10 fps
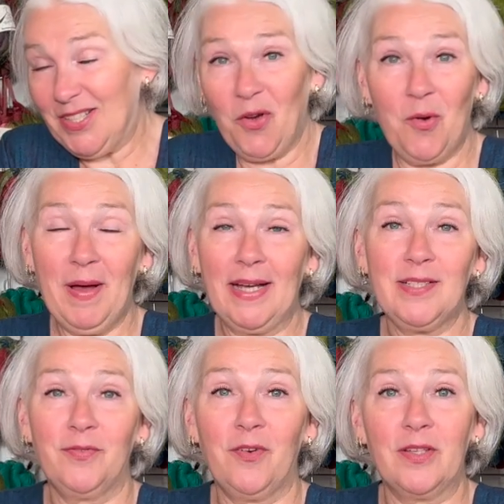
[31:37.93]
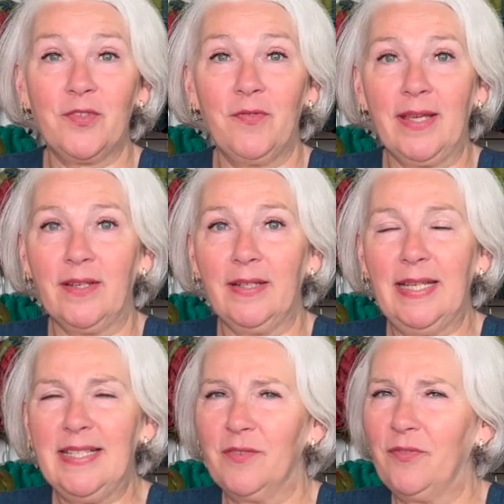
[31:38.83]
go back to France
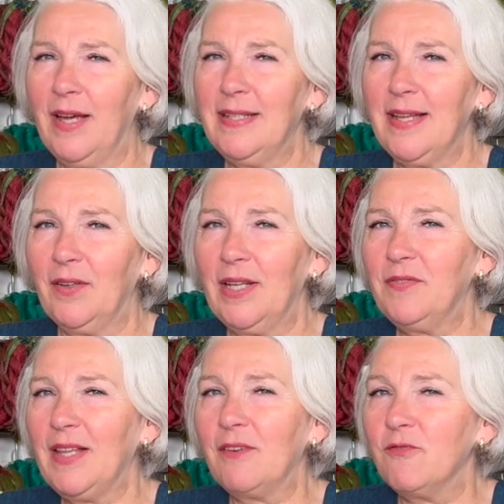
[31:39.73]
regularly to find out if that